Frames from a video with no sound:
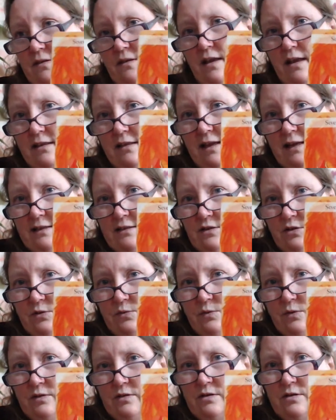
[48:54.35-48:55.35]
that they
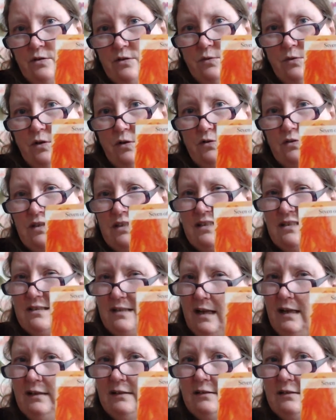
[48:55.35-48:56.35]
do want to
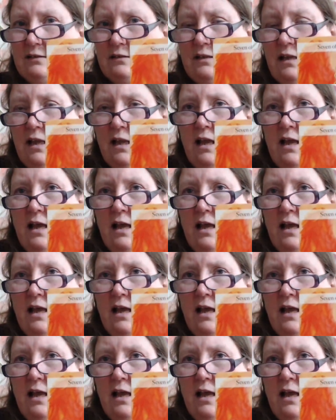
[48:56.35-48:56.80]
understand